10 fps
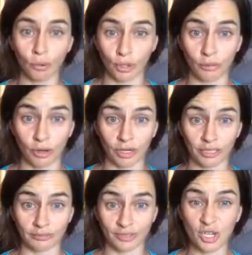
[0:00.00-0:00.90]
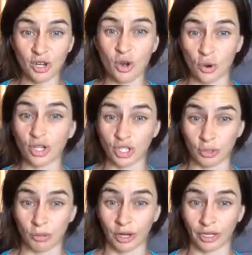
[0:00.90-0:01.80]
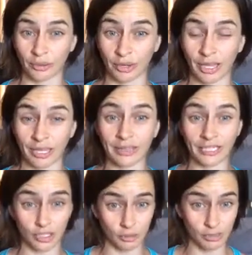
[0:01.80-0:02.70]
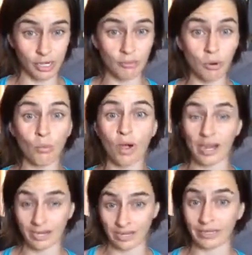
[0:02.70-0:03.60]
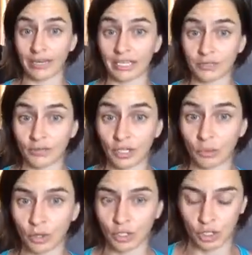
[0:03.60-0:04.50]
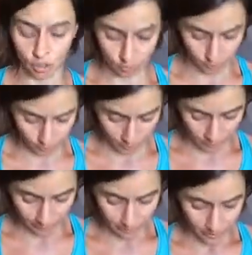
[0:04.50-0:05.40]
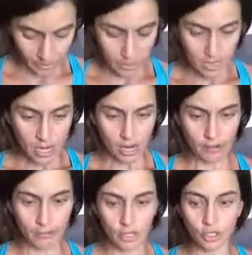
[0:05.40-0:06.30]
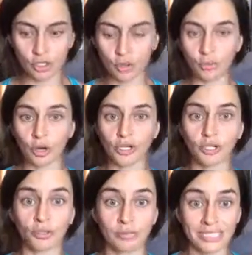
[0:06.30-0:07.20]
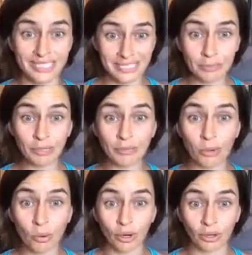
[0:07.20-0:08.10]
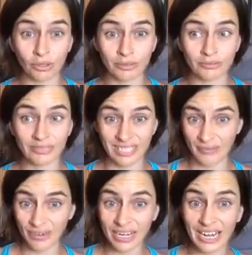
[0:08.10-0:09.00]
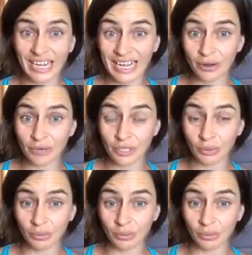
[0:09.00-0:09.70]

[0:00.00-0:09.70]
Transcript: your body, to nourish your body. Okay, that's going to be number one. And in the next video, we're going to talk about that. You want to be sleeping more, 7 to 9 hours